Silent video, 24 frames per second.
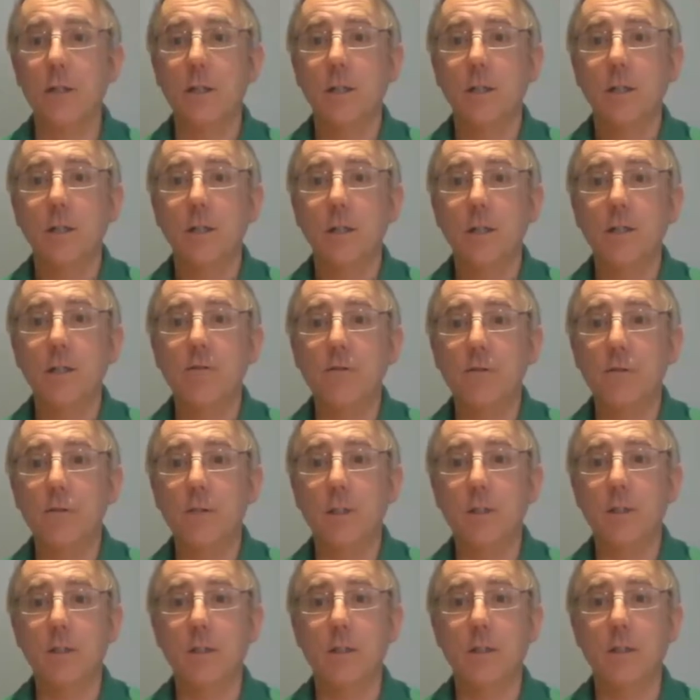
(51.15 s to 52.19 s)
if you
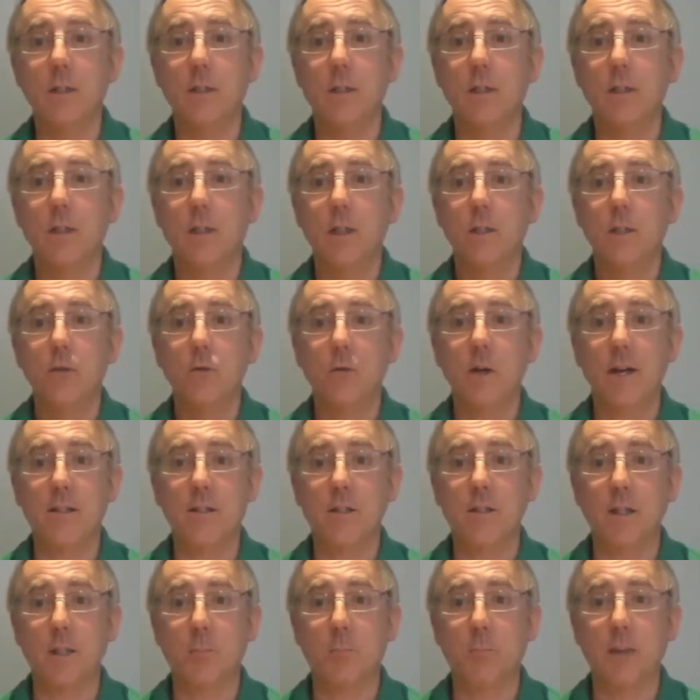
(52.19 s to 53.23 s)
did the
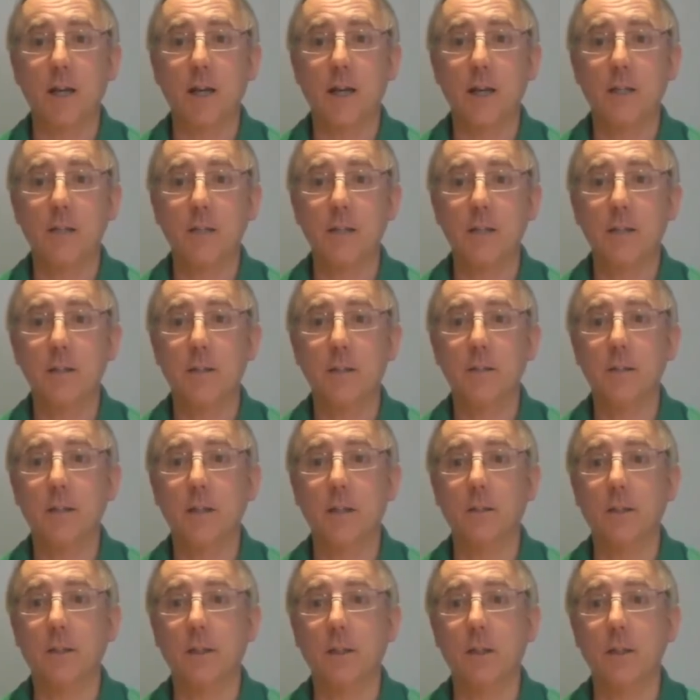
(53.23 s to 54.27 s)
drastic plastics or the
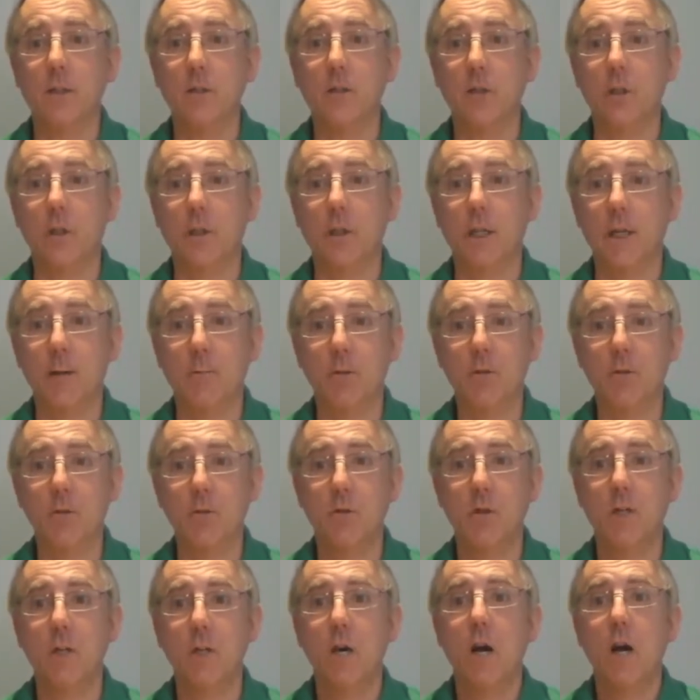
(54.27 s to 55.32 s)
kitchen
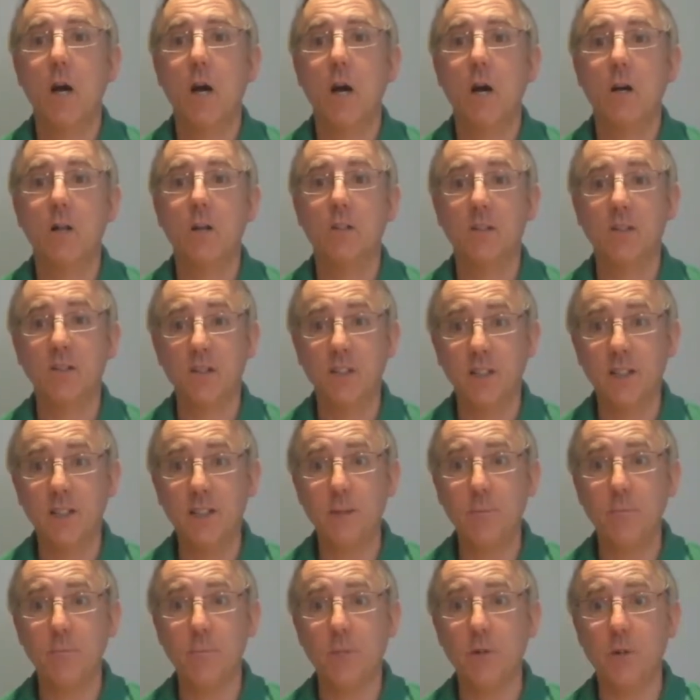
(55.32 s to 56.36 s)
chemistry or the slime
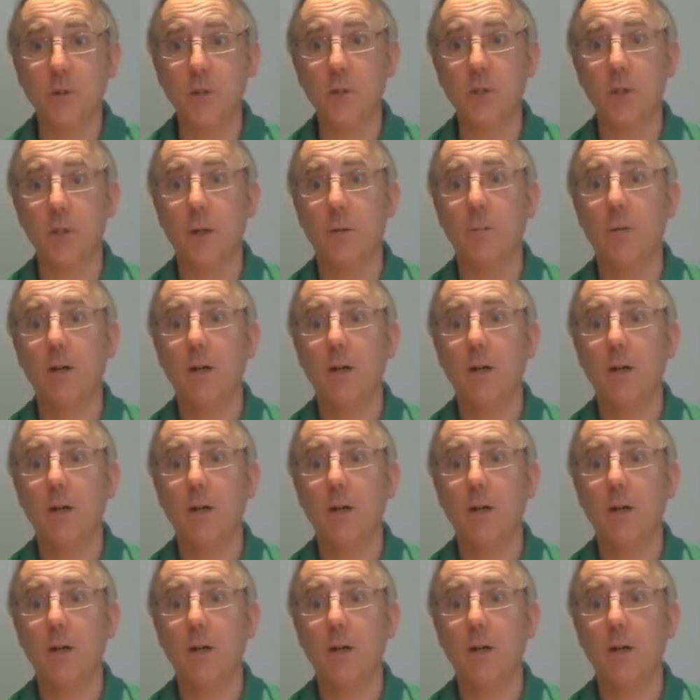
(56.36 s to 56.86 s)
workshop.